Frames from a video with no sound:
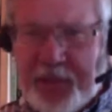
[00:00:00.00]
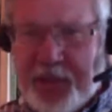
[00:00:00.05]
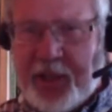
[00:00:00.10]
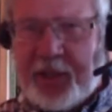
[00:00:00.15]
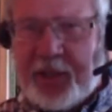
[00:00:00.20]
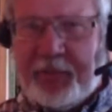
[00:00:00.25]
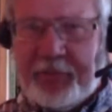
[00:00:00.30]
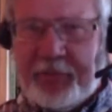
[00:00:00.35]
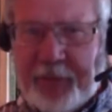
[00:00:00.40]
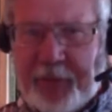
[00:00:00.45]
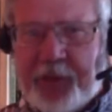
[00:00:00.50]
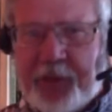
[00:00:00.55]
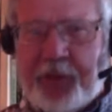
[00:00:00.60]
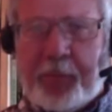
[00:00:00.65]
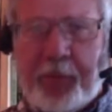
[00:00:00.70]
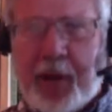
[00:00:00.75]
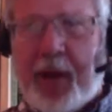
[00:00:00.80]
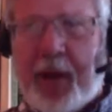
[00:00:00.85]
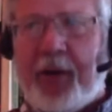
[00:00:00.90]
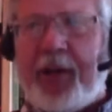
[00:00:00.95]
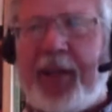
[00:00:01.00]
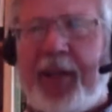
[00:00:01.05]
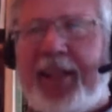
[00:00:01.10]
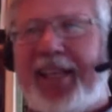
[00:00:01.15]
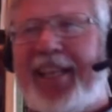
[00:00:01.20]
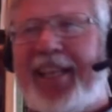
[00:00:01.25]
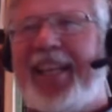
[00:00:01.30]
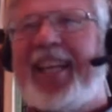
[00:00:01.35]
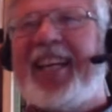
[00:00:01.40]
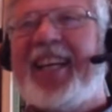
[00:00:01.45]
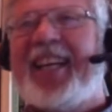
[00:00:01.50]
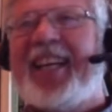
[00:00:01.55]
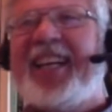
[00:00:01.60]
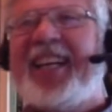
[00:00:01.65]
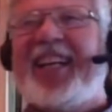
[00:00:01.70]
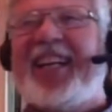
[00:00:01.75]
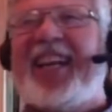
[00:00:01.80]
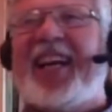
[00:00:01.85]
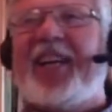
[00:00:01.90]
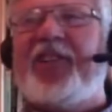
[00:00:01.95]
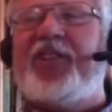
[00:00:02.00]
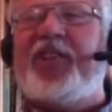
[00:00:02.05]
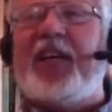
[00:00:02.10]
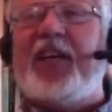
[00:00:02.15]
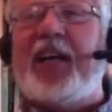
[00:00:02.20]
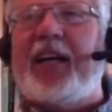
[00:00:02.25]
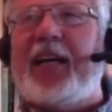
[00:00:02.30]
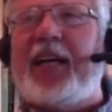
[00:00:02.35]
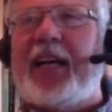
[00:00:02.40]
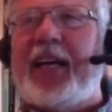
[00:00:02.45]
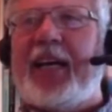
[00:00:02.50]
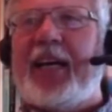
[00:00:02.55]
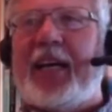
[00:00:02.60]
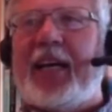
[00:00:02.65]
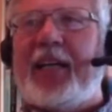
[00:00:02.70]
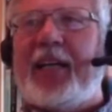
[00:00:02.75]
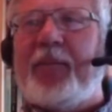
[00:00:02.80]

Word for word: Again, Fletcher Prouty, the ex CIA guy